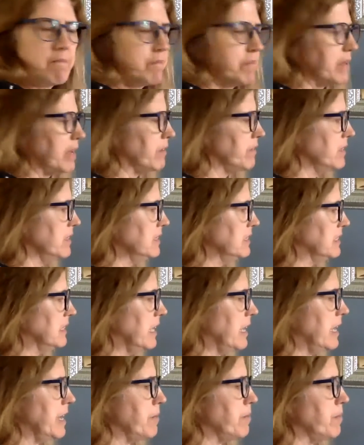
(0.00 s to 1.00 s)
Now this
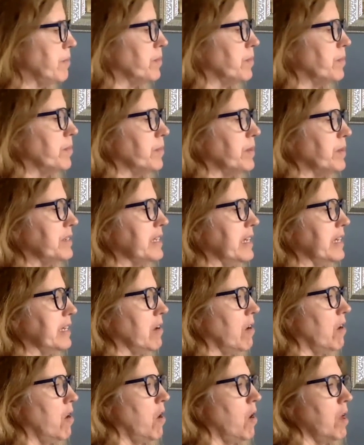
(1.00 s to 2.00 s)
time, we take
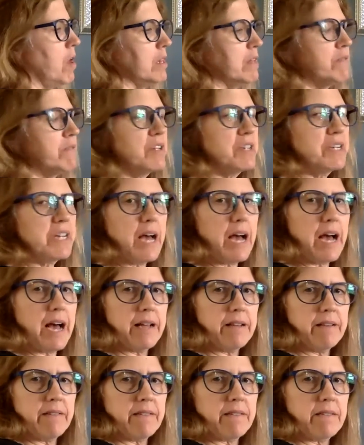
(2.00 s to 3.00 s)
all of the
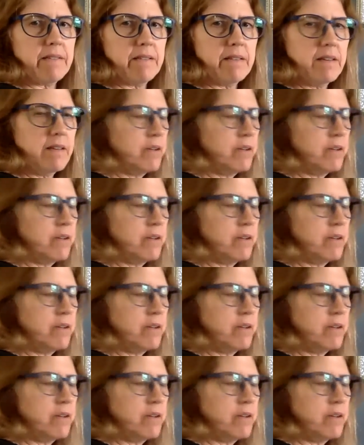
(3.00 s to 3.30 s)
dots,